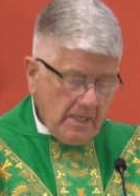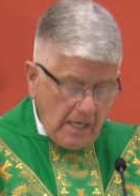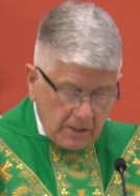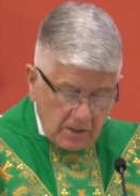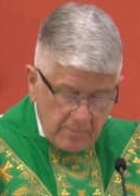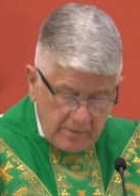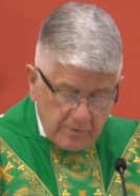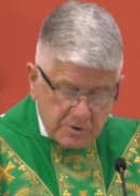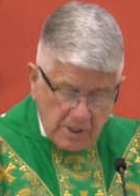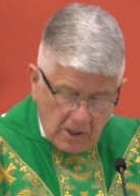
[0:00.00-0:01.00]
a
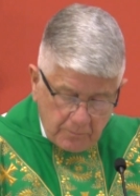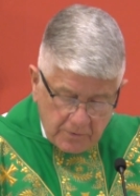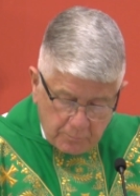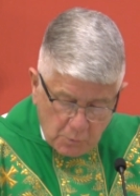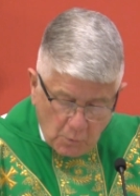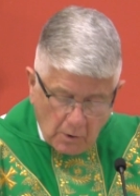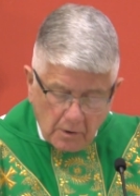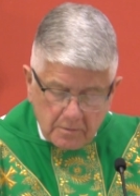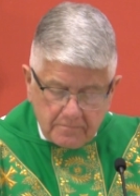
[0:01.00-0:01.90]
commitment to help the poor,